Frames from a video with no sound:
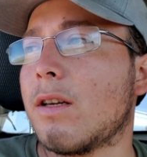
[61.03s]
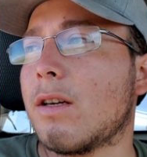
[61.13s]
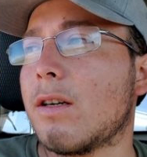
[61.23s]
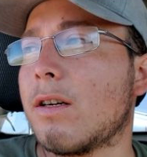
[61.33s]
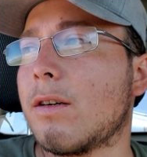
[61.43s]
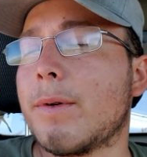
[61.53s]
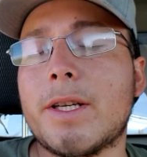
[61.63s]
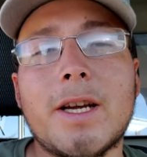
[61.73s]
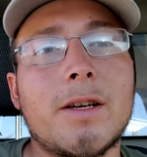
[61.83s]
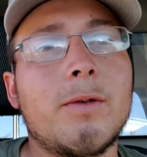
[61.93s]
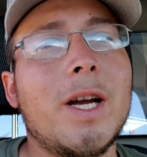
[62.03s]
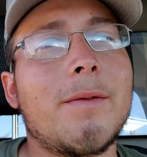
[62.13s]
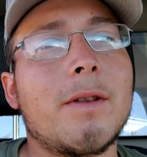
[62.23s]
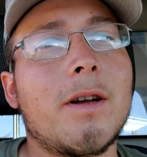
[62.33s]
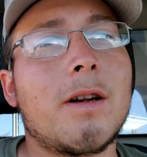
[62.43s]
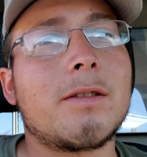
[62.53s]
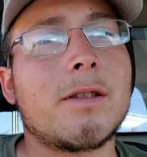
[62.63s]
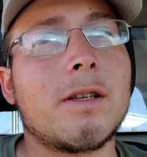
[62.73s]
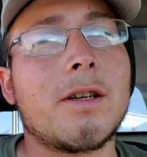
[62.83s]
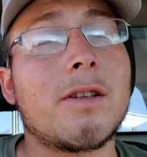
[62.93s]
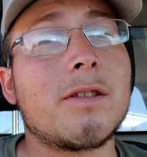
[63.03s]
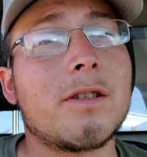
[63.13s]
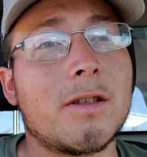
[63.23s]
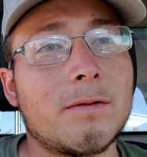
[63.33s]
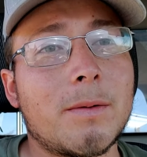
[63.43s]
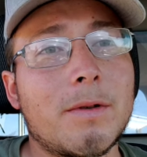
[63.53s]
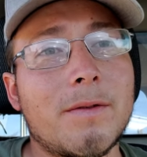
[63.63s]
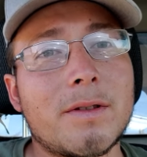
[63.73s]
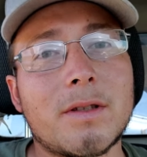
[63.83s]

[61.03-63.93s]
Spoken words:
I do have a lot of other slugs from Griffin